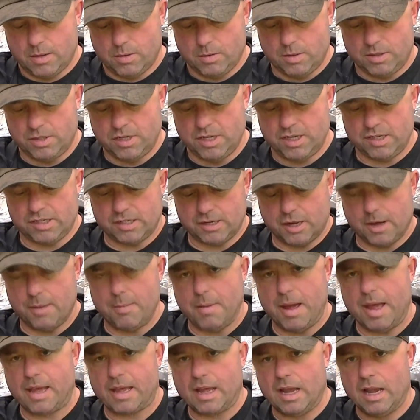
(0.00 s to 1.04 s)
which is a
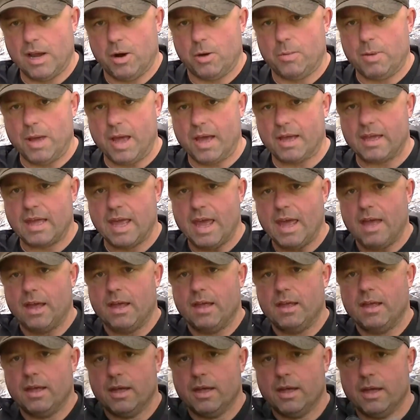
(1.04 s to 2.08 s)
mega little bit of kit.
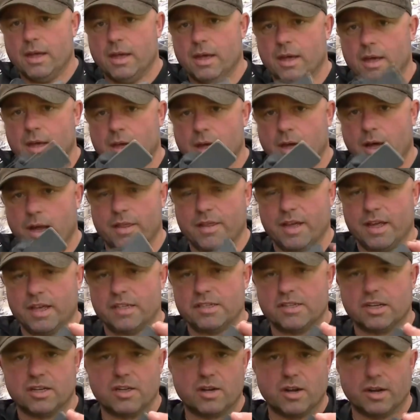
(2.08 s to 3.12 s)
And I think
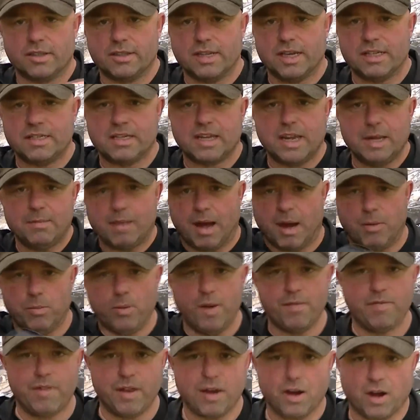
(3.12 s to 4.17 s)
it's a good idea to keep that
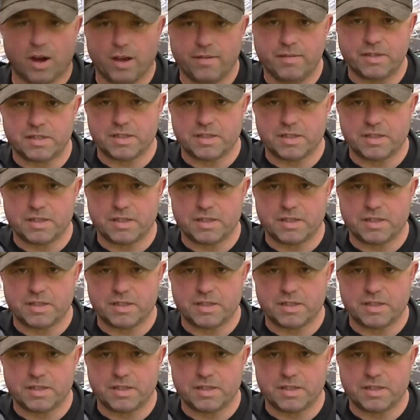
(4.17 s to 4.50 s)
with the knife,